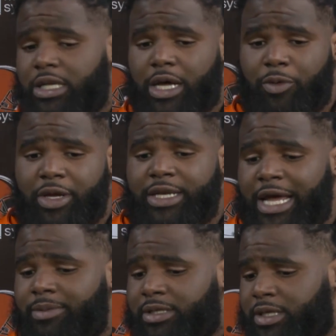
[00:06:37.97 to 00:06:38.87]
Like, we
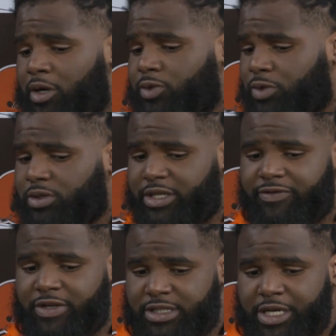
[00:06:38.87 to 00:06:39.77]
adapted to Coach Wilkes'
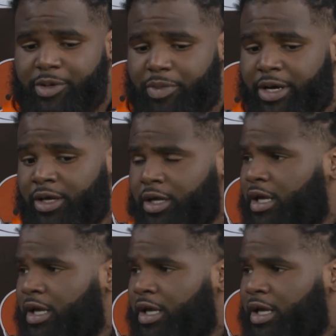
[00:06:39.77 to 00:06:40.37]
defense, yeah, but